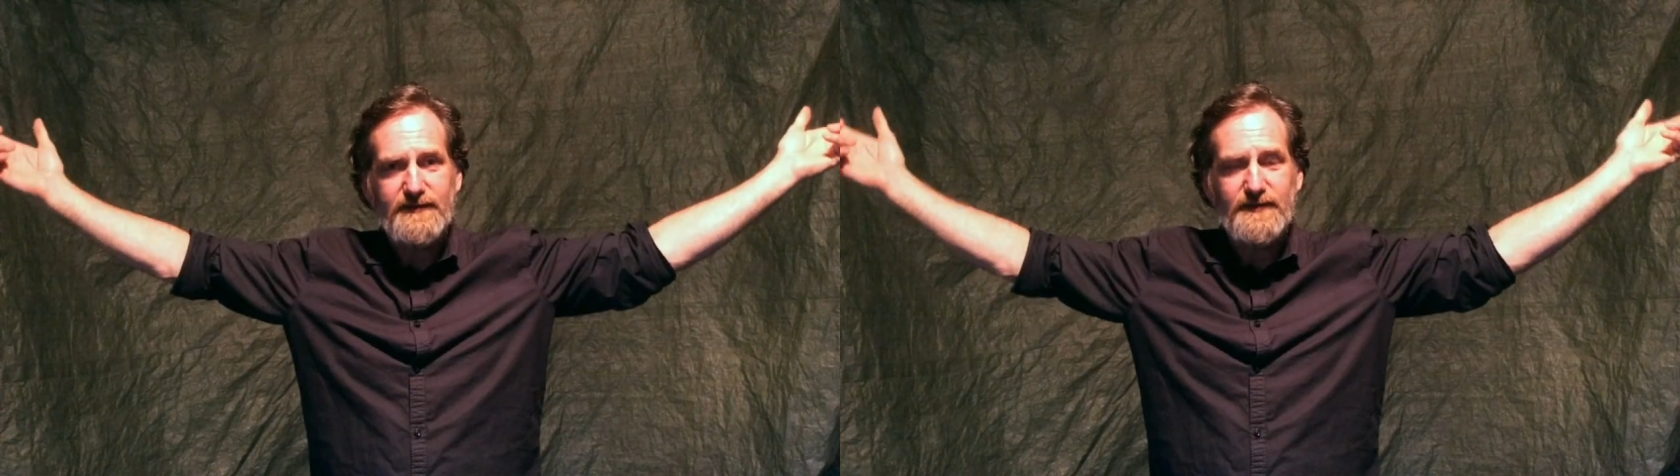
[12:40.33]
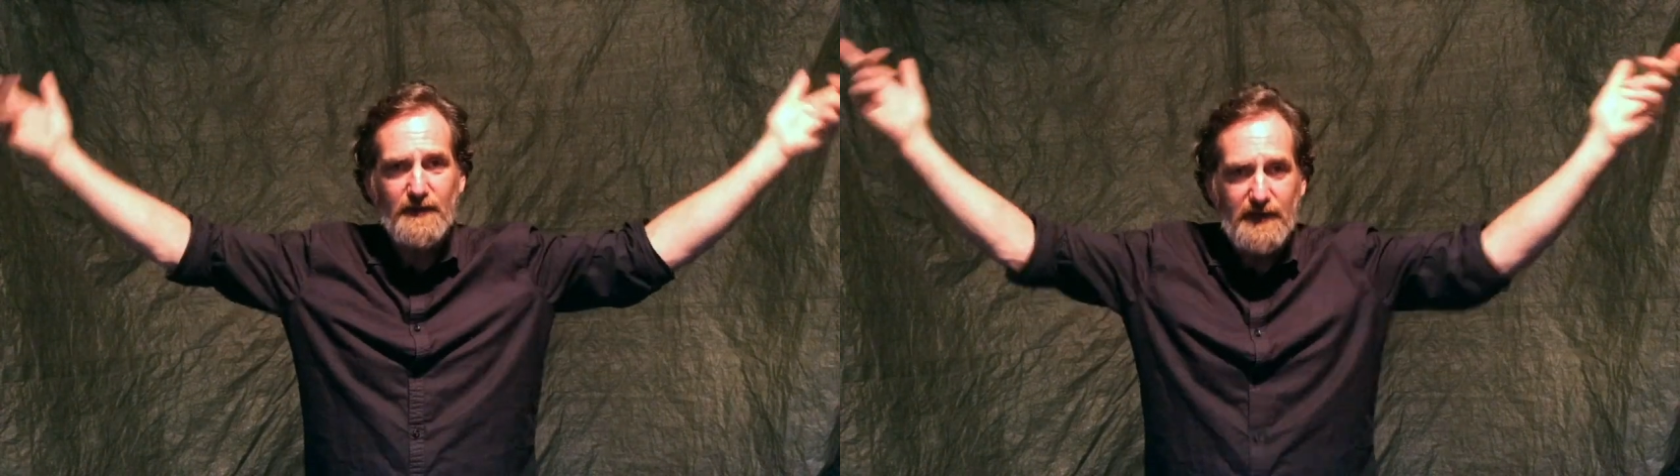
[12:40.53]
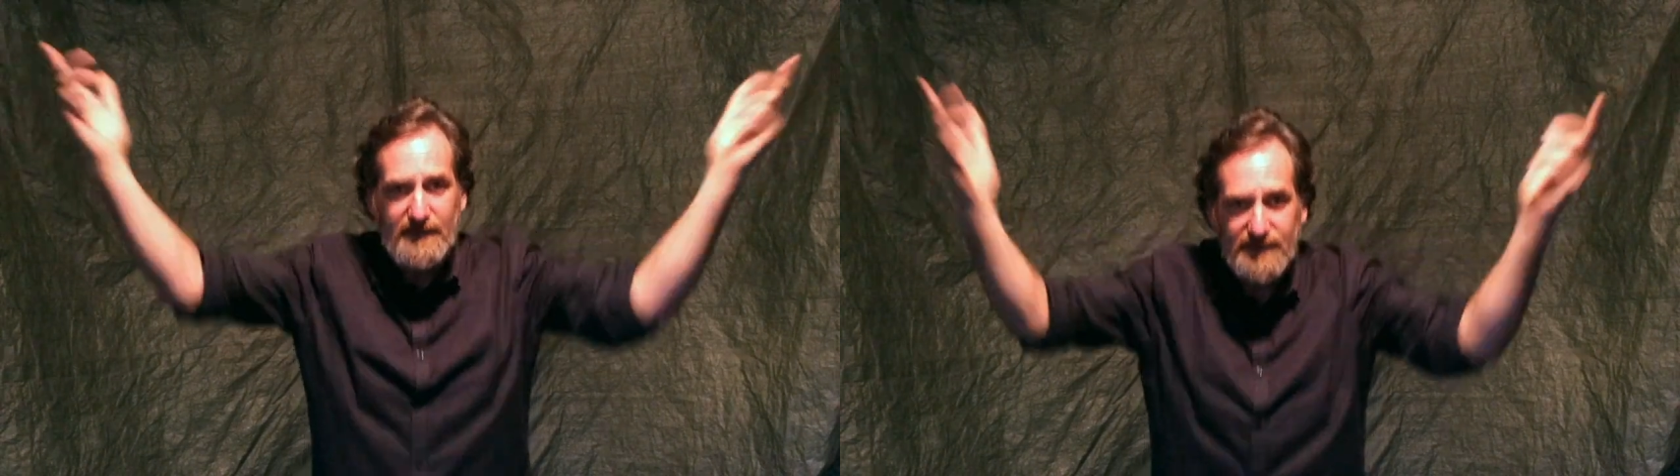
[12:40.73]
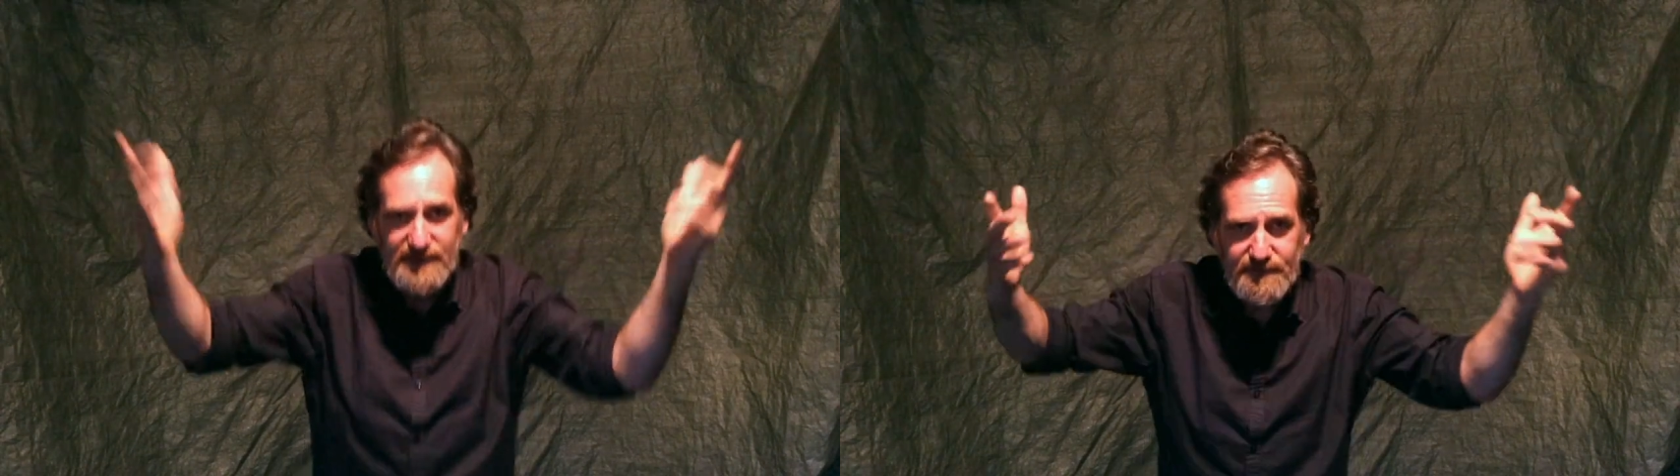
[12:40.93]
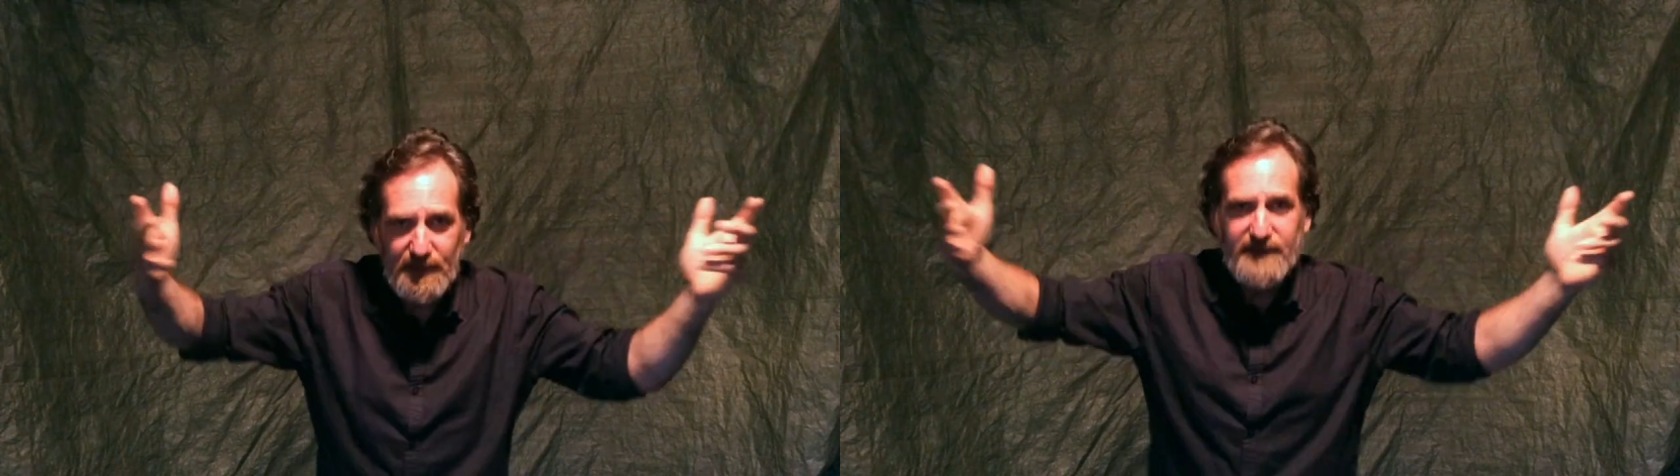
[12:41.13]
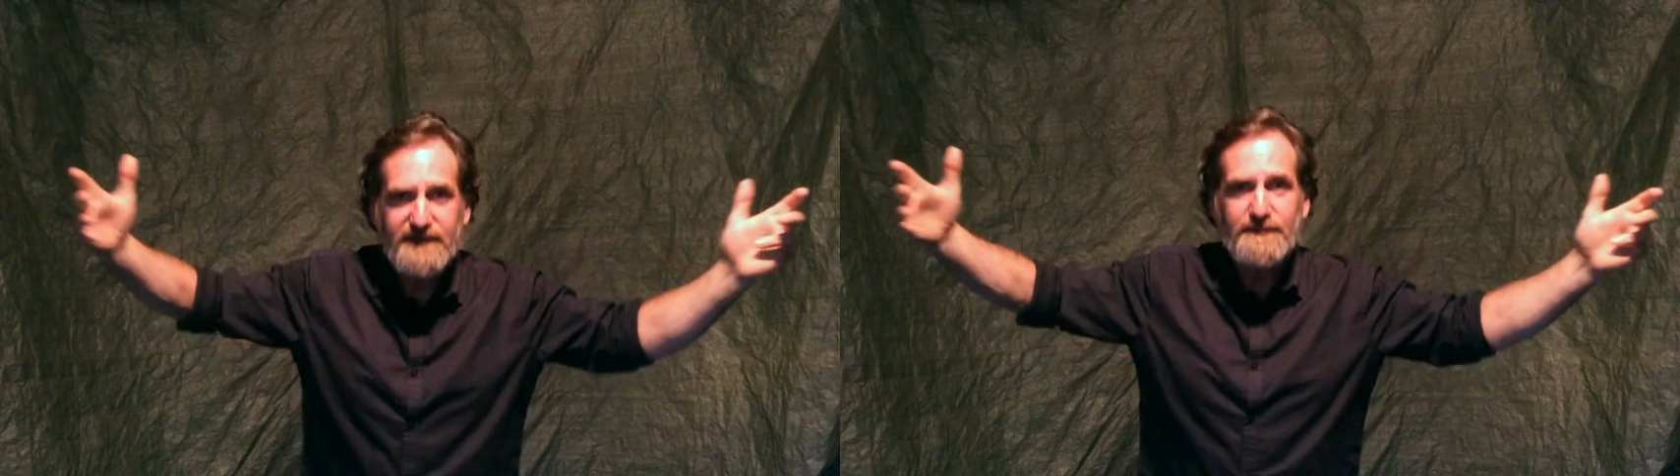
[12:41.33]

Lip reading: So the space